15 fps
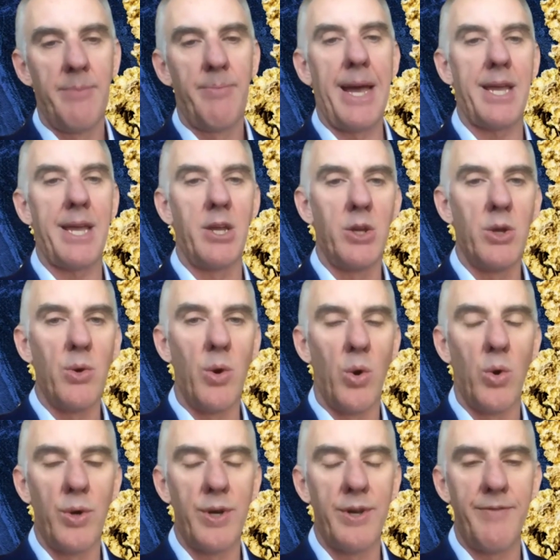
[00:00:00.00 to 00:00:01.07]
back into
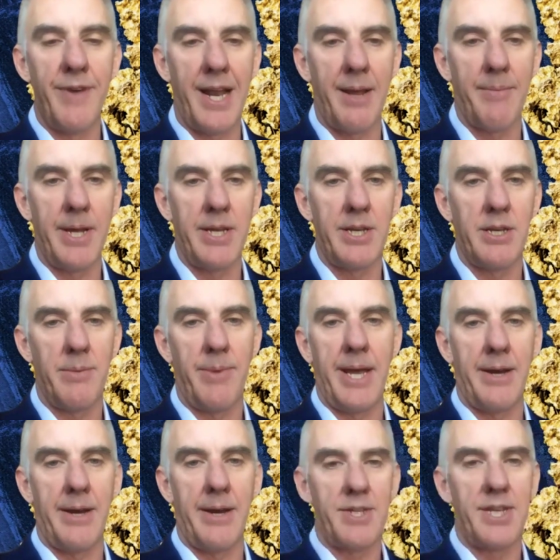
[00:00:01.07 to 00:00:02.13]
ore development to be
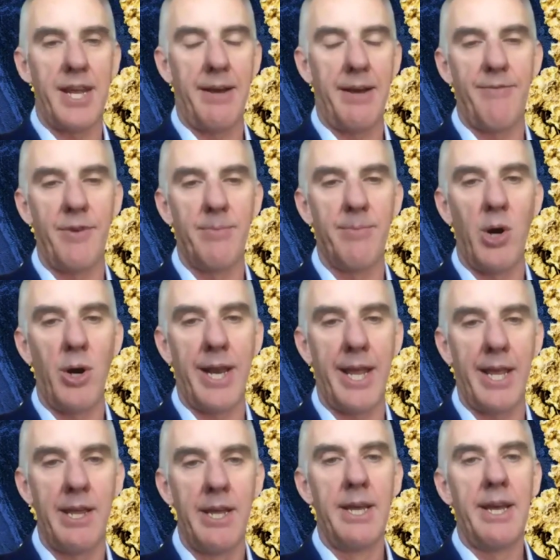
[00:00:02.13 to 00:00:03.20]
able to set up for
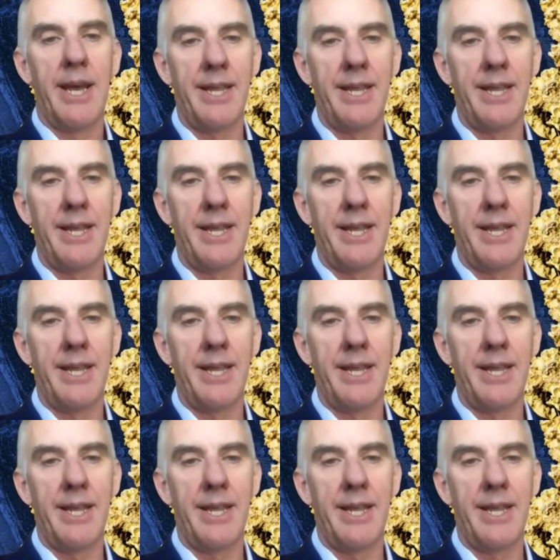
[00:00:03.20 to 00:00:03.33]
mining,